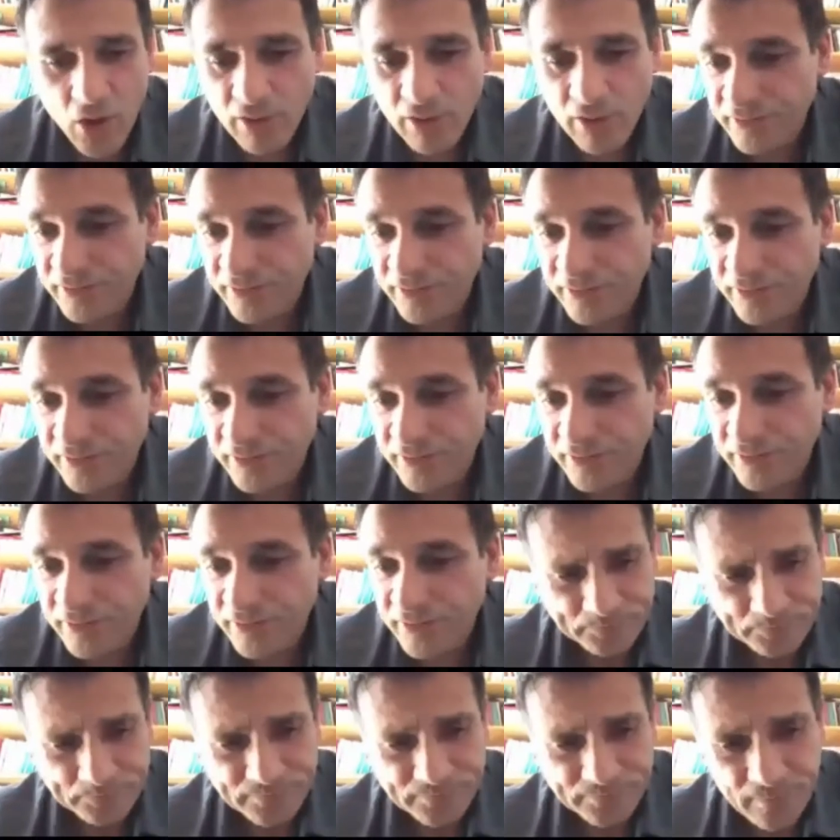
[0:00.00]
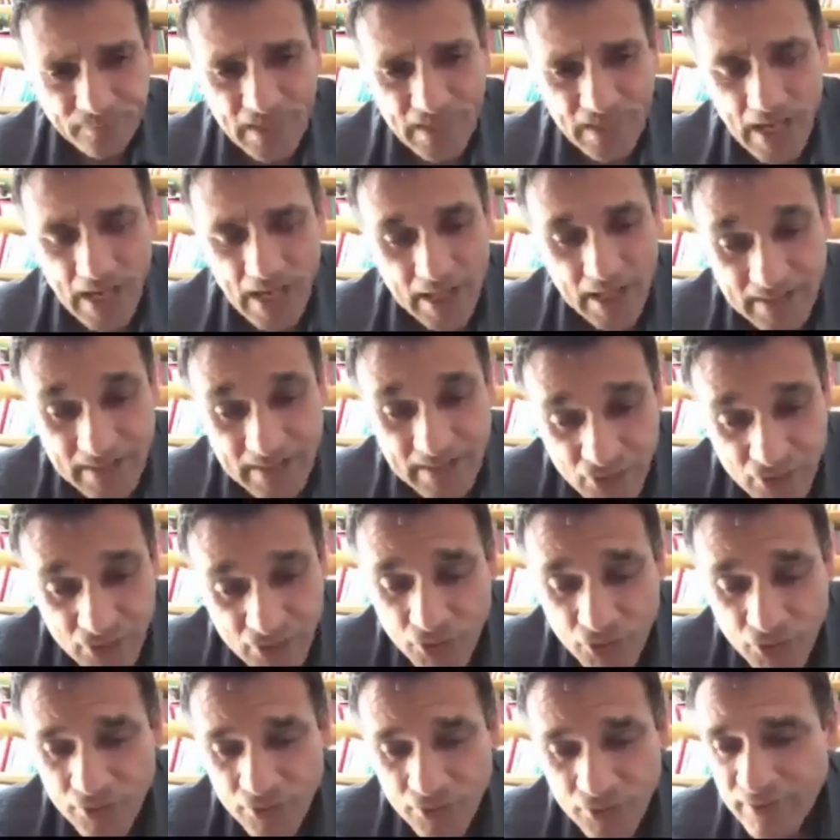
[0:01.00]
of the knowledge of
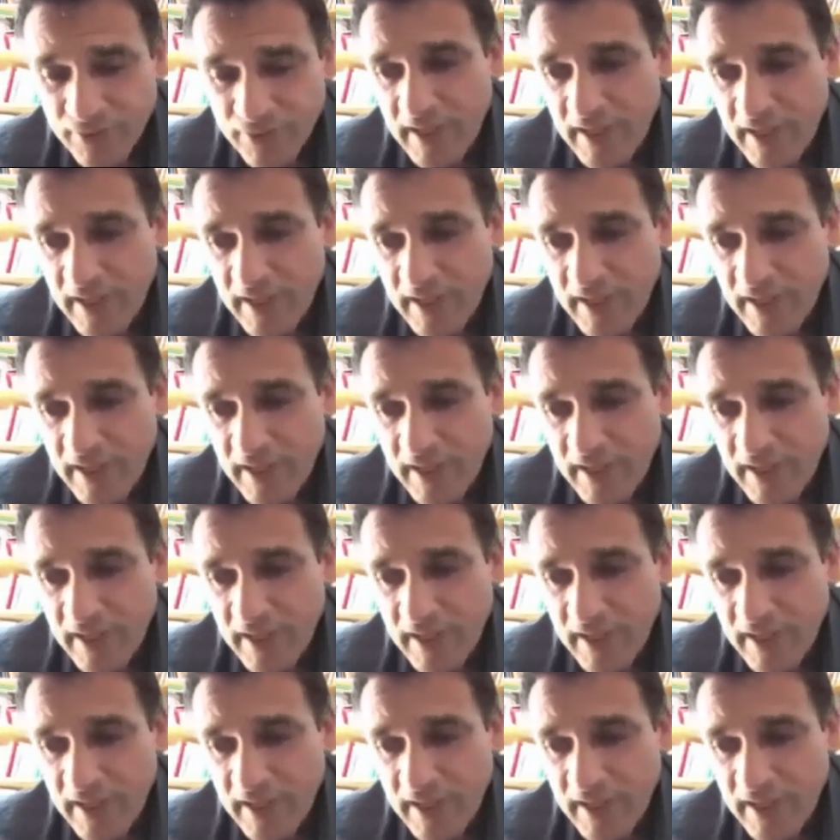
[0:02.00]
people.